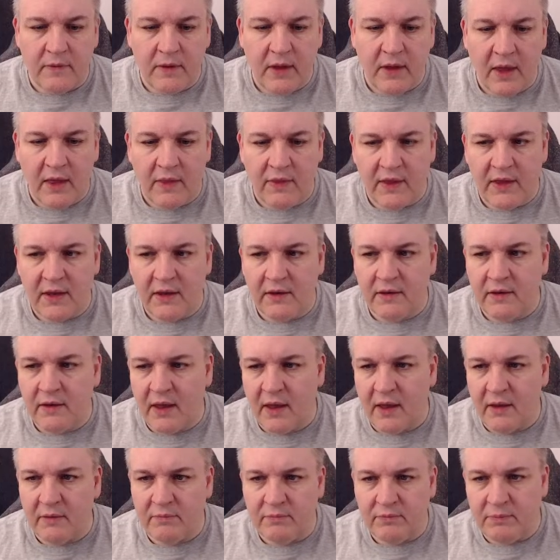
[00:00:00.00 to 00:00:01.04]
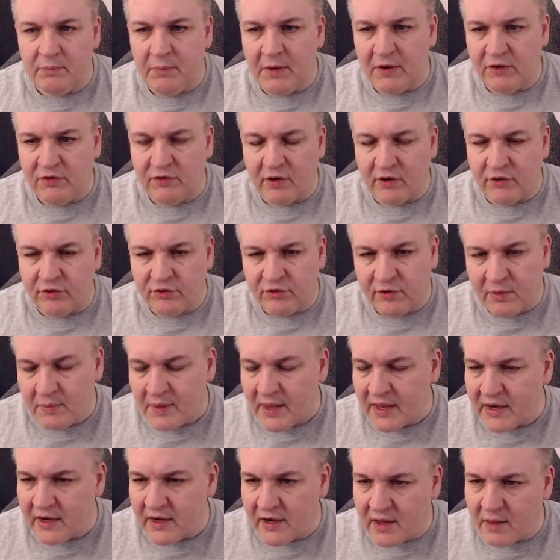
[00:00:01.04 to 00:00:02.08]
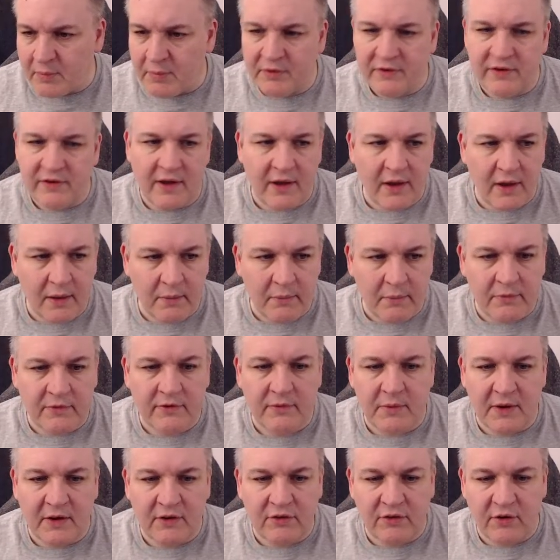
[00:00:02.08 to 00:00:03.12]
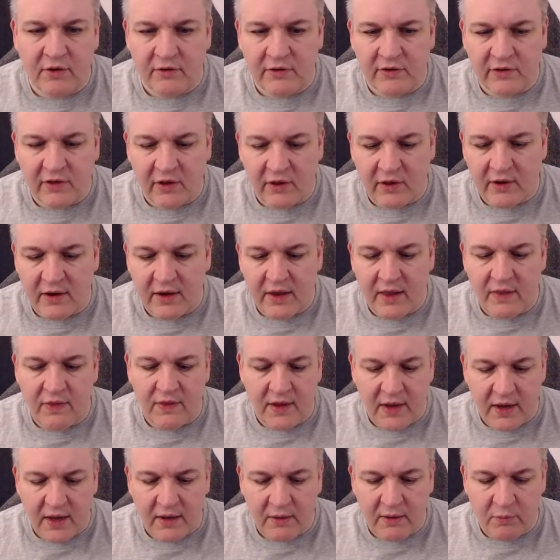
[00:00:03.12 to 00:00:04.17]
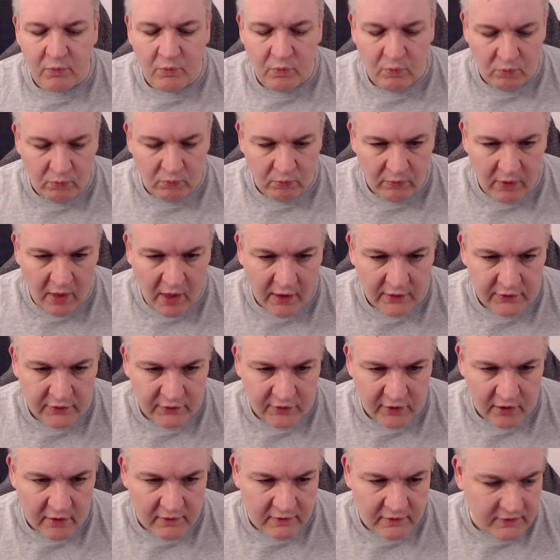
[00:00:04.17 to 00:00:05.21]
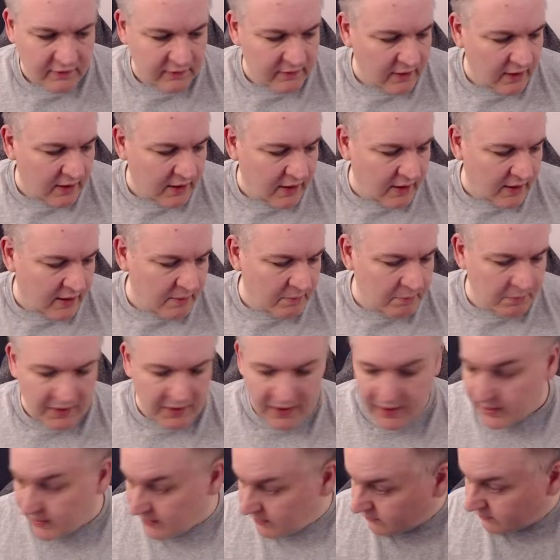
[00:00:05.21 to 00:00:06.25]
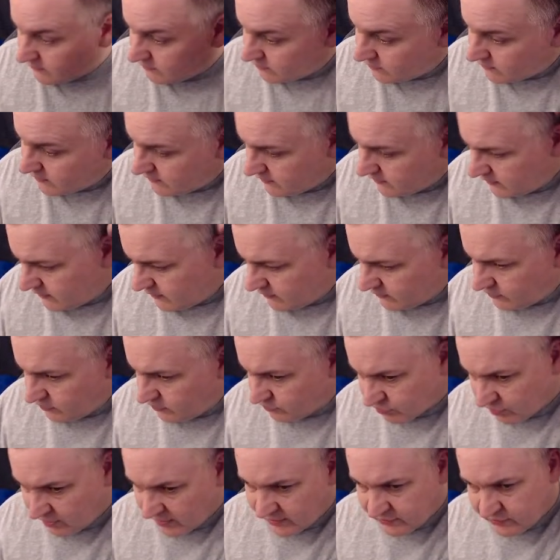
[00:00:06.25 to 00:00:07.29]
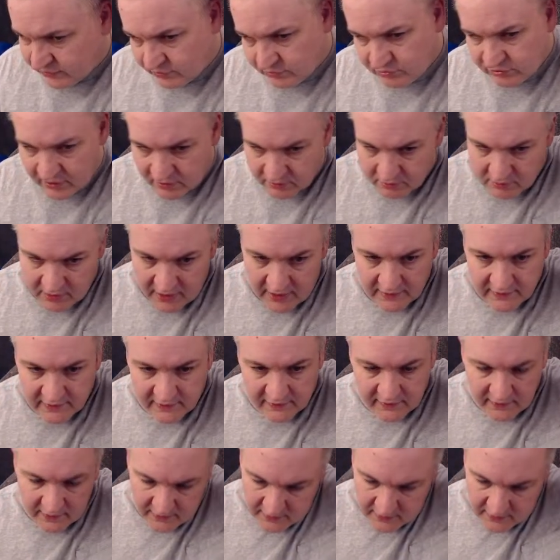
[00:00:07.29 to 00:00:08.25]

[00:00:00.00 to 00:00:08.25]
And then I make sure I streamline it a couple of times, make sure it's good, and then I'll start by trying to generate